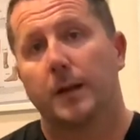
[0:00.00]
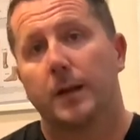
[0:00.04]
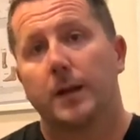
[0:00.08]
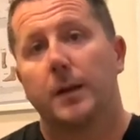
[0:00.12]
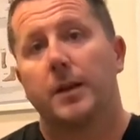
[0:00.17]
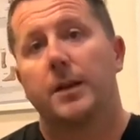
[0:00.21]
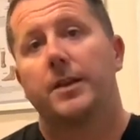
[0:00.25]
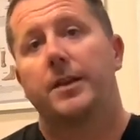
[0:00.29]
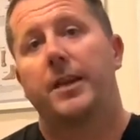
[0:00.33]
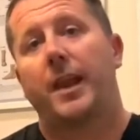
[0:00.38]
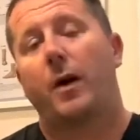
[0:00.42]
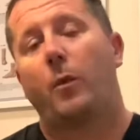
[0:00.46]

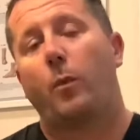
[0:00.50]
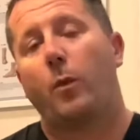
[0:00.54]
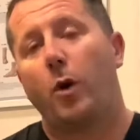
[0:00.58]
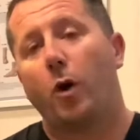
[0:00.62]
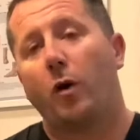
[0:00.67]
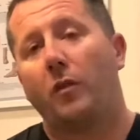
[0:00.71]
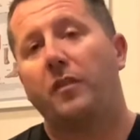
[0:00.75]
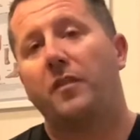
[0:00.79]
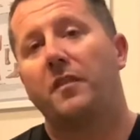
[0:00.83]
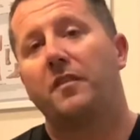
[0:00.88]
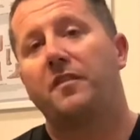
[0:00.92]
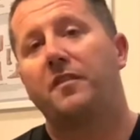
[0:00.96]
Now, we
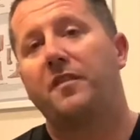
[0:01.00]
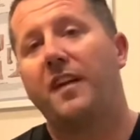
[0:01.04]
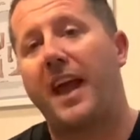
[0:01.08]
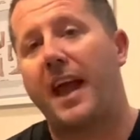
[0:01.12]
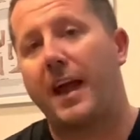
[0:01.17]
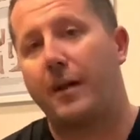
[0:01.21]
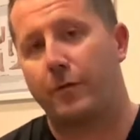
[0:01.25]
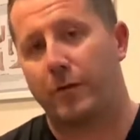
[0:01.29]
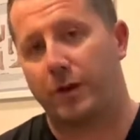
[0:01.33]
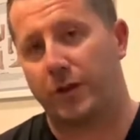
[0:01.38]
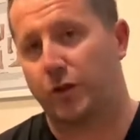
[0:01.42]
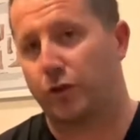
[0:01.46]
offer
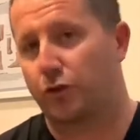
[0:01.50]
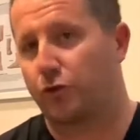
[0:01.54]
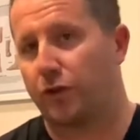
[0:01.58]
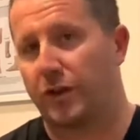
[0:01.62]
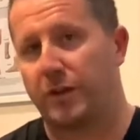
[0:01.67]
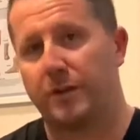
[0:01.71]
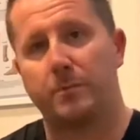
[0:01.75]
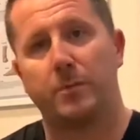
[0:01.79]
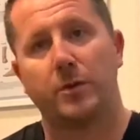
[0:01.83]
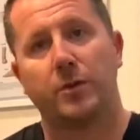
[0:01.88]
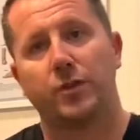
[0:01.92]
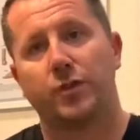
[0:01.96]
various
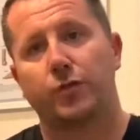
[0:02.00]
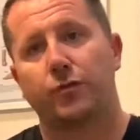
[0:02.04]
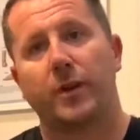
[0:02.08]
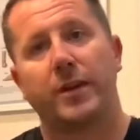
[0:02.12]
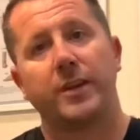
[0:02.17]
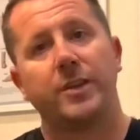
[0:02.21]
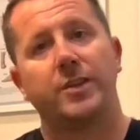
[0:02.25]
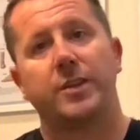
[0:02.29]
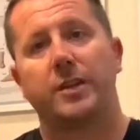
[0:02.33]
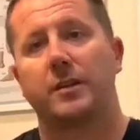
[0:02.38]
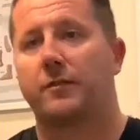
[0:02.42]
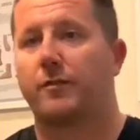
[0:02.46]
treatments
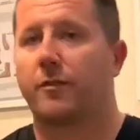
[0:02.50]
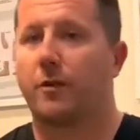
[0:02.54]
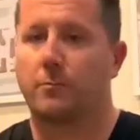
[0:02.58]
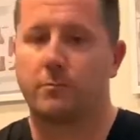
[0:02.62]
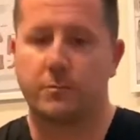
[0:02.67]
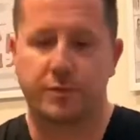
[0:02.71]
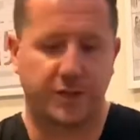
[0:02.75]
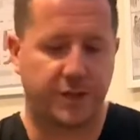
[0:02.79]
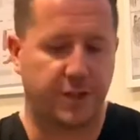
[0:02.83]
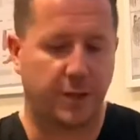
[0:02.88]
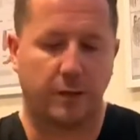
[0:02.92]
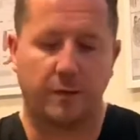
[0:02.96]
ranging from
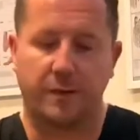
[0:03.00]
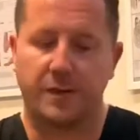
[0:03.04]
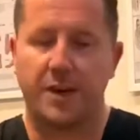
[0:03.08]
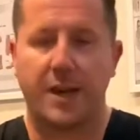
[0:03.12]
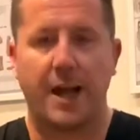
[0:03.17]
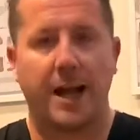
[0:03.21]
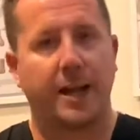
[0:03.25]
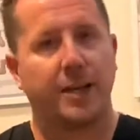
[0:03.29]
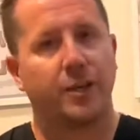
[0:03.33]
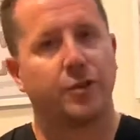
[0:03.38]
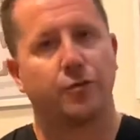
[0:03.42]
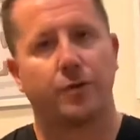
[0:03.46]
silver
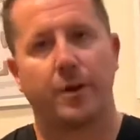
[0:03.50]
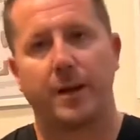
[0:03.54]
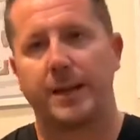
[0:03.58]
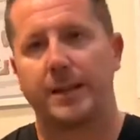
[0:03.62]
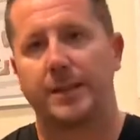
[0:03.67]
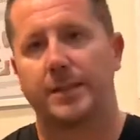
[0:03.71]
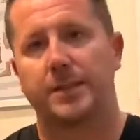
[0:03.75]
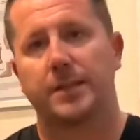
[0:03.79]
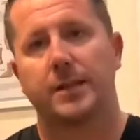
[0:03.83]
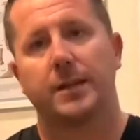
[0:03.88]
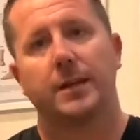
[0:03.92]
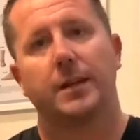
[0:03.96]

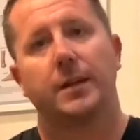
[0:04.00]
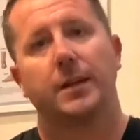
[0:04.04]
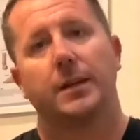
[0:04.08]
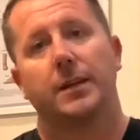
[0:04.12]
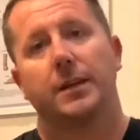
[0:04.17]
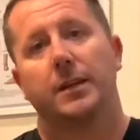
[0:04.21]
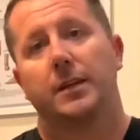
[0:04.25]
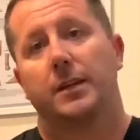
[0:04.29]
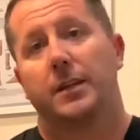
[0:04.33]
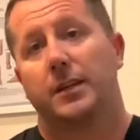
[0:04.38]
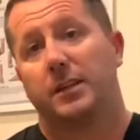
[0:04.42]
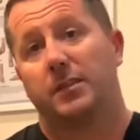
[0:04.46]
nitrate,
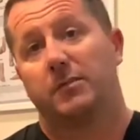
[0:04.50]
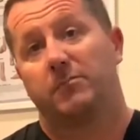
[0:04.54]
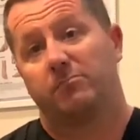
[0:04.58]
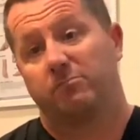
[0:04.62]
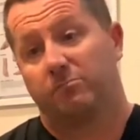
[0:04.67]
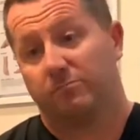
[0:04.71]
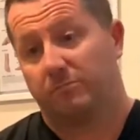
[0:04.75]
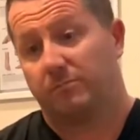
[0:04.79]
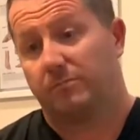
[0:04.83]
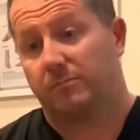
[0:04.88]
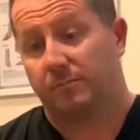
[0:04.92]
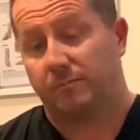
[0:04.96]

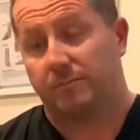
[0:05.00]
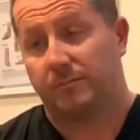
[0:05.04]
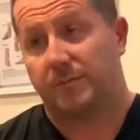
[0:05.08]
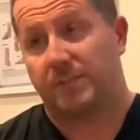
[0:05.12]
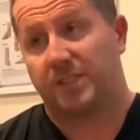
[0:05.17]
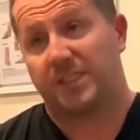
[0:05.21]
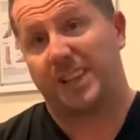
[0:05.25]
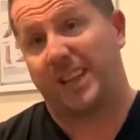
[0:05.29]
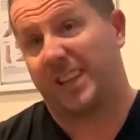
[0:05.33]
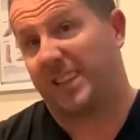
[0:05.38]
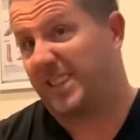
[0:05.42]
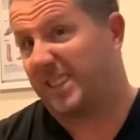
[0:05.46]

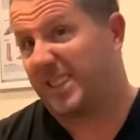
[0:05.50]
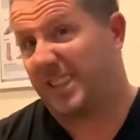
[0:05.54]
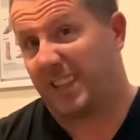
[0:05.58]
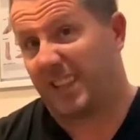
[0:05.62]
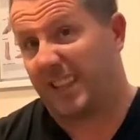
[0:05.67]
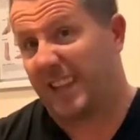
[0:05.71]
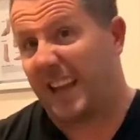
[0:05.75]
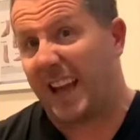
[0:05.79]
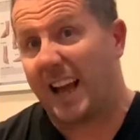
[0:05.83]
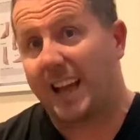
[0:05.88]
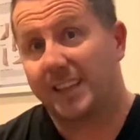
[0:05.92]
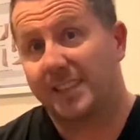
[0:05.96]

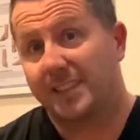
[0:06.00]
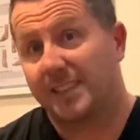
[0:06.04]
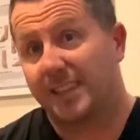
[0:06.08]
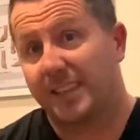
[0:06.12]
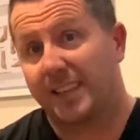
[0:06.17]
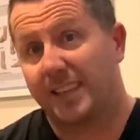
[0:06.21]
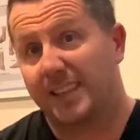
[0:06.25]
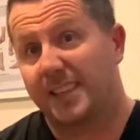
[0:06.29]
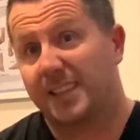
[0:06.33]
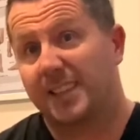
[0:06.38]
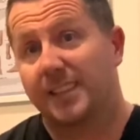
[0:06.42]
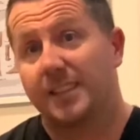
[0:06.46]
salicylic
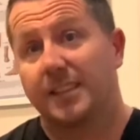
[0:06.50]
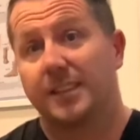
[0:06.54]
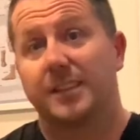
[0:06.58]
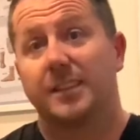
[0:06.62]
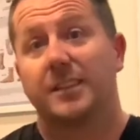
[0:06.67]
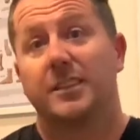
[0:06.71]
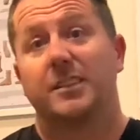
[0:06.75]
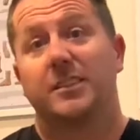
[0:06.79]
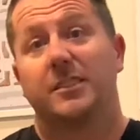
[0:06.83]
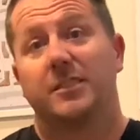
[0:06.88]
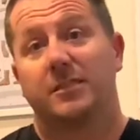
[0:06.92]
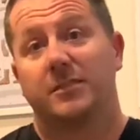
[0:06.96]
acid,
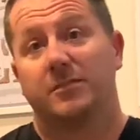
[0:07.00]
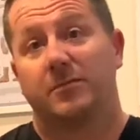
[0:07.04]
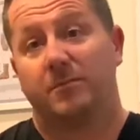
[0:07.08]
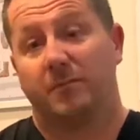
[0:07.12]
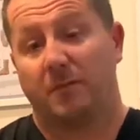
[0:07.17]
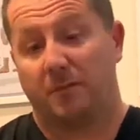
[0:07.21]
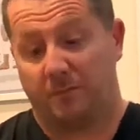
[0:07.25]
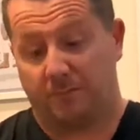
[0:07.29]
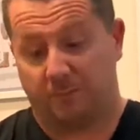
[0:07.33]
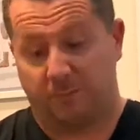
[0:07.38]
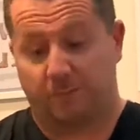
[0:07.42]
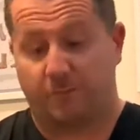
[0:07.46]

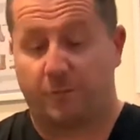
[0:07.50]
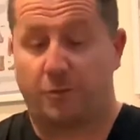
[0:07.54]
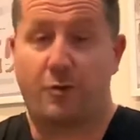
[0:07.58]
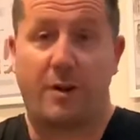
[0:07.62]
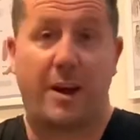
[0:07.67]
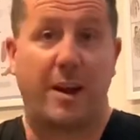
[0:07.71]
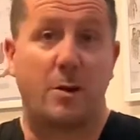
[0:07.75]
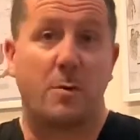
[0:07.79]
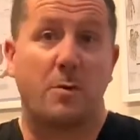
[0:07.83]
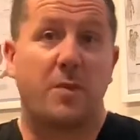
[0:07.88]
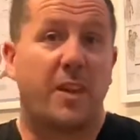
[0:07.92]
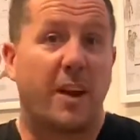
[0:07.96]

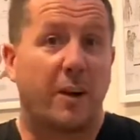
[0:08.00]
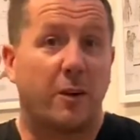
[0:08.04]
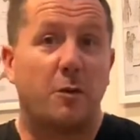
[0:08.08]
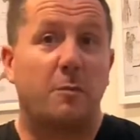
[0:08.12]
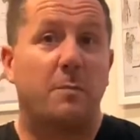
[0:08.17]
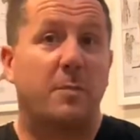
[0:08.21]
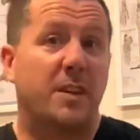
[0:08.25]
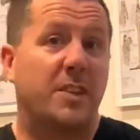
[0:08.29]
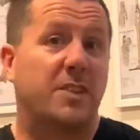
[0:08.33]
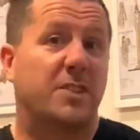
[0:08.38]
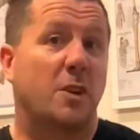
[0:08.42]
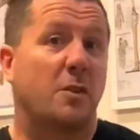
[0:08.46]

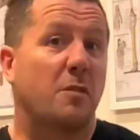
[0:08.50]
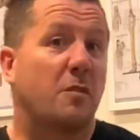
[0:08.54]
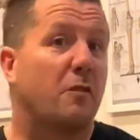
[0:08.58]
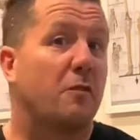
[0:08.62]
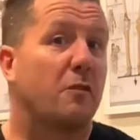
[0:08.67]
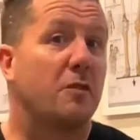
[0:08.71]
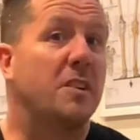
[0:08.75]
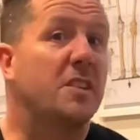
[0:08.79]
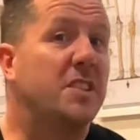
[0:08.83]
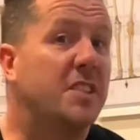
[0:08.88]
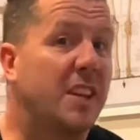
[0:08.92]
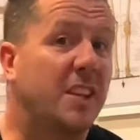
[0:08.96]
cryotherapy, so
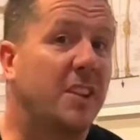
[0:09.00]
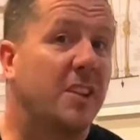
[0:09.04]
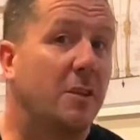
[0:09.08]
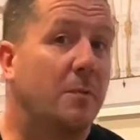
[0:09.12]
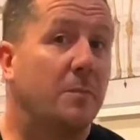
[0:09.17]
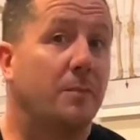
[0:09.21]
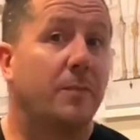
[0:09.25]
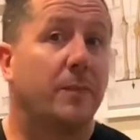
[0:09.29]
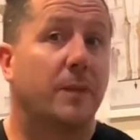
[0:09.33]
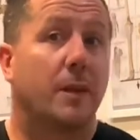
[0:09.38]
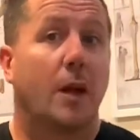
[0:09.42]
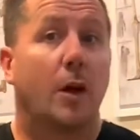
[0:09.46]
freezing
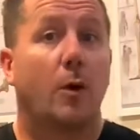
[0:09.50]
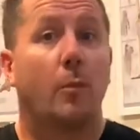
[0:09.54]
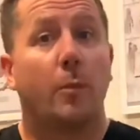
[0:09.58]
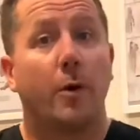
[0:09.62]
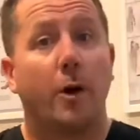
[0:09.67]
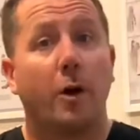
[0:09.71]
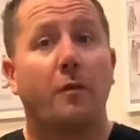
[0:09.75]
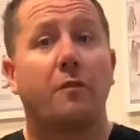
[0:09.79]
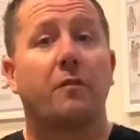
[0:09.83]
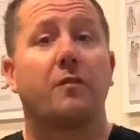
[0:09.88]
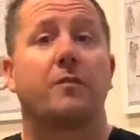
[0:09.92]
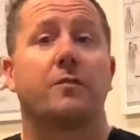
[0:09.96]
them, and we
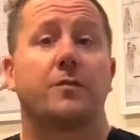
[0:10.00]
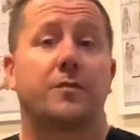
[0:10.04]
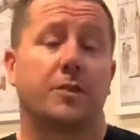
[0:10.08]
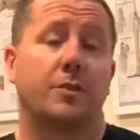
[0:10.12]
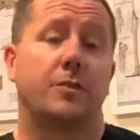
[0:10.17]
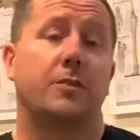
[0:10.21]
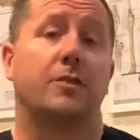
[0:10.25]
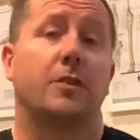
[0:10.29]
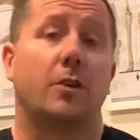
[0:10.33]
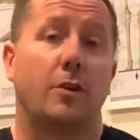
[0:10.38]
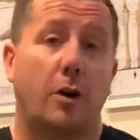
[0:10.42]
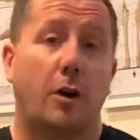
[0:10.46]

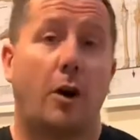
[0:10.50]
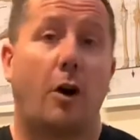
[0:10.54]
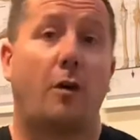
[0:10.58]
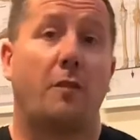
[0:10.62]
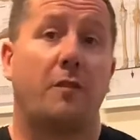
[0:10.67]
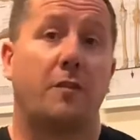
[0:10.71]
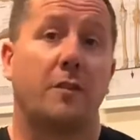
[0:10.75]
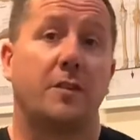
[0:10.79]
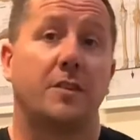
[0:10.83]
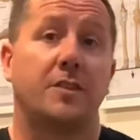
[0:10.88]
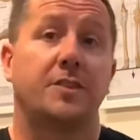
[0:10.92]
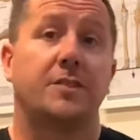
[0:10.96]
often
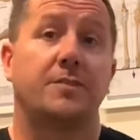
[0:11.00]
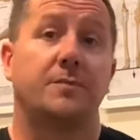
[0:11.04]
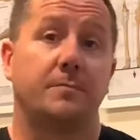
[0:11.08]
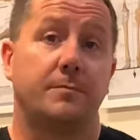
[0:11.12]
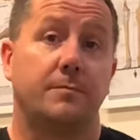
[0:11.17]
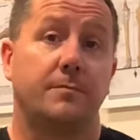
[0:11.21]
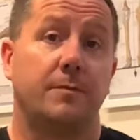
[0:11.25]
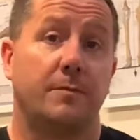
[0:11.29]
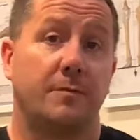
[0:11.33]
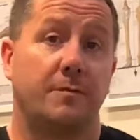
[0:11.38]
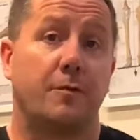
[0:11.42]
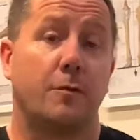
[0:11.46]
offer
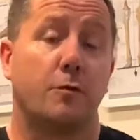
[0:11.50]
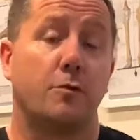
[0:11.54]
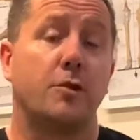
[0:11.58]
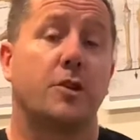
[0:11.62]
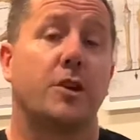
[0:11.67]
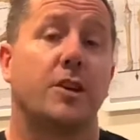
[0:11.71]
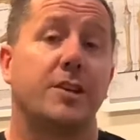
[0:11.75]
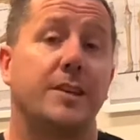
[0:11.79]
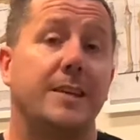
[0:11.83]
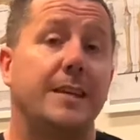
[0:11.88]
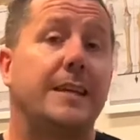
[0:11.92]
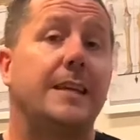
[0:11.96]

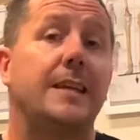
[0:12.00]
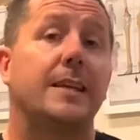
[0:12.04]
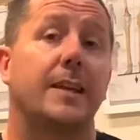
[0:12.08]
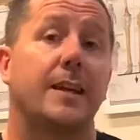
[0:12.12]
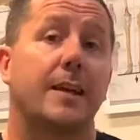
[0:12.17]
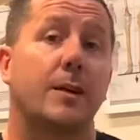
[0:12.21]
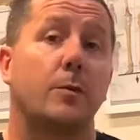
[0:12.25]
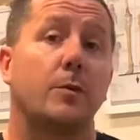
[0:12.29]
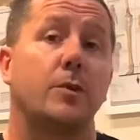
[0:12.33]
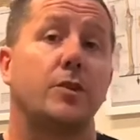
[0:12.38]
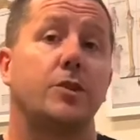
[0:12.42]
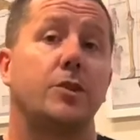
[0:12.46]
verruca
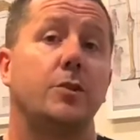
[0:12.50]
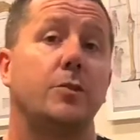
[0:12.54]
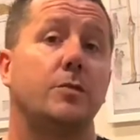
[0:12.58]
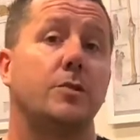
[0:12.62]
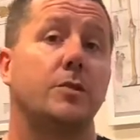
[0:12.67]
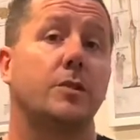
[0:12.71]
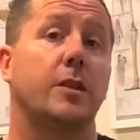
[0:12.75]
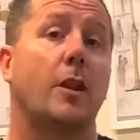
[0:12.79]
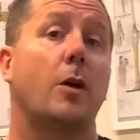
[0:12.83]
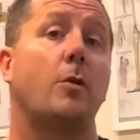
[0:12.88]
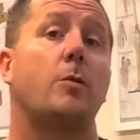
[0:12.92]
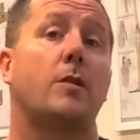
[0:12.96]
needling, which
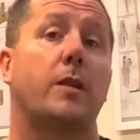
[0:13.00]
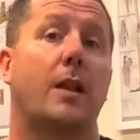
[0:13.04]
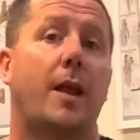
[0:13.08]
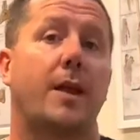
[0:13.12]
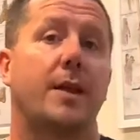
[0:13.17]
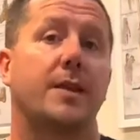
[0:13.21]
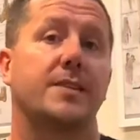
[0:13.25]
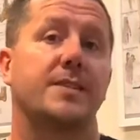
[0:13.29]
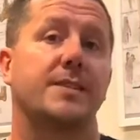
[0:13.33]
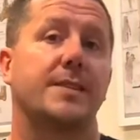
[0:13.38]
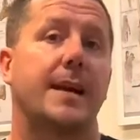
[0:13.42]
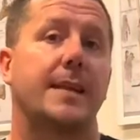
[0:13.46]
uses local
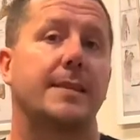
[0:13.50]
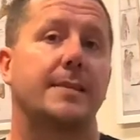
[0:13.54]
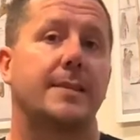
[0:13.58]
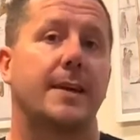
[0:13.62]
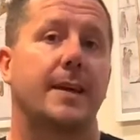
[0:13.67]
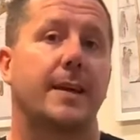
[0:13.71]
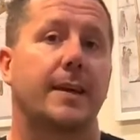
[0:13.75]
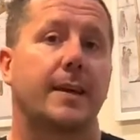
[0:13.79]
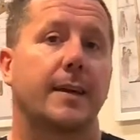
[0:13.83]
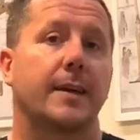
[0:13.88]
anaesthetic,